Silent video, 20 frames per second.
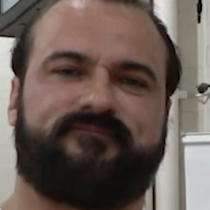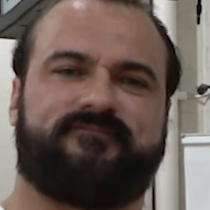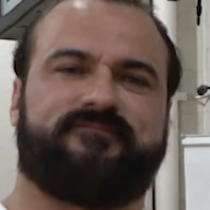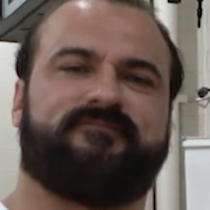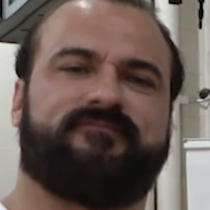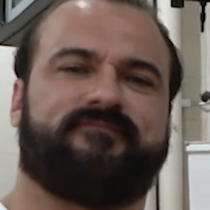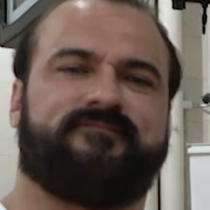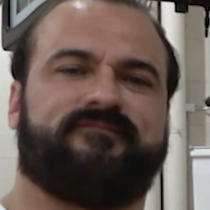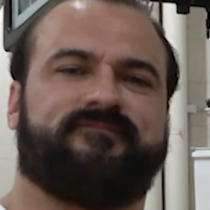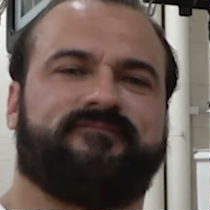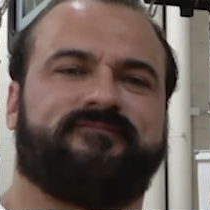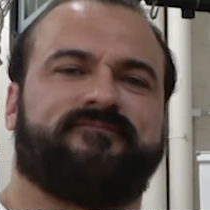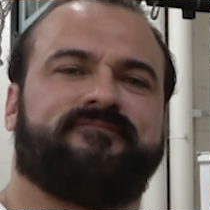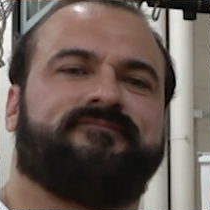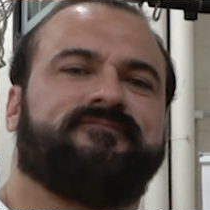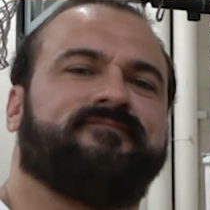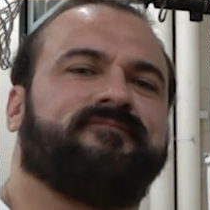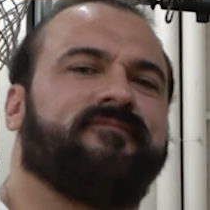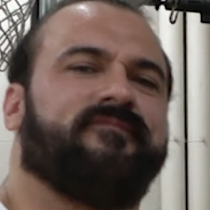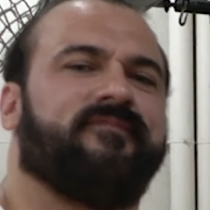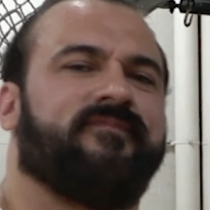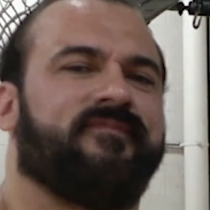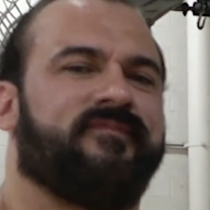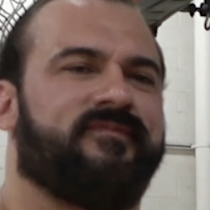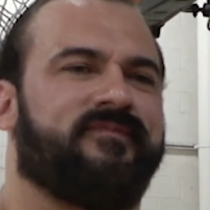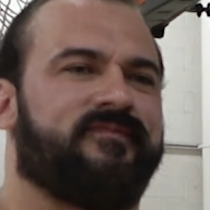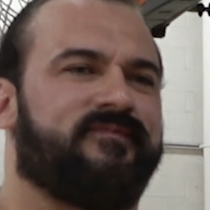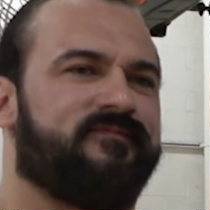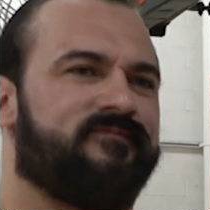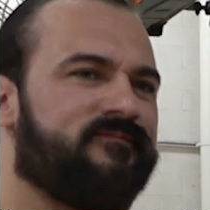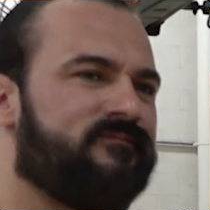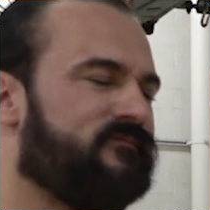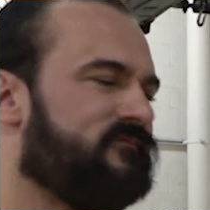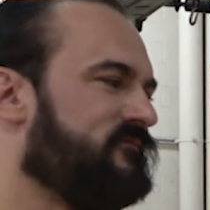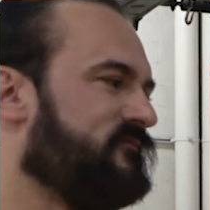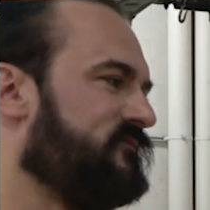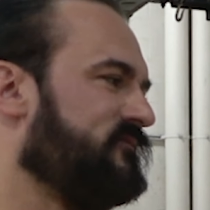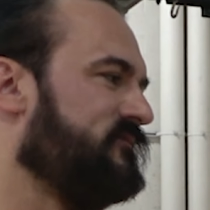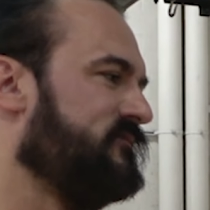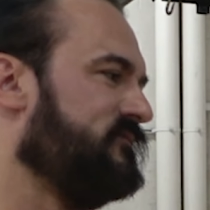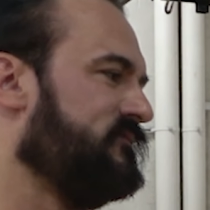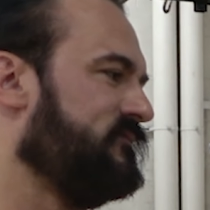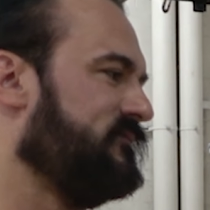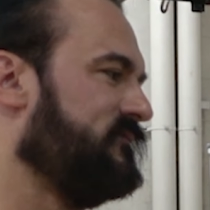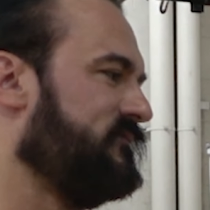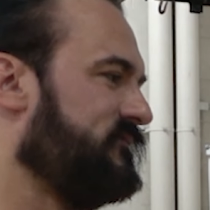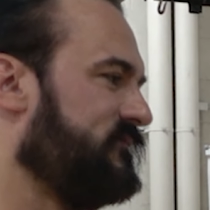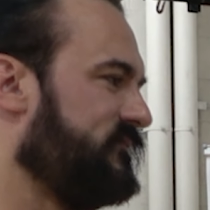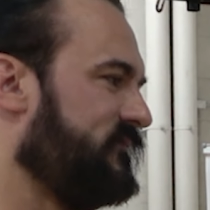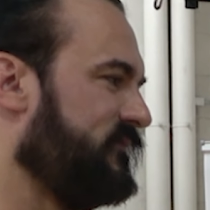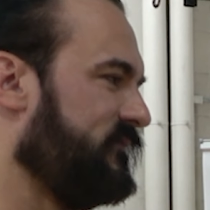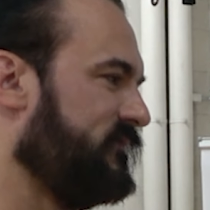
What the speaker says: (silent)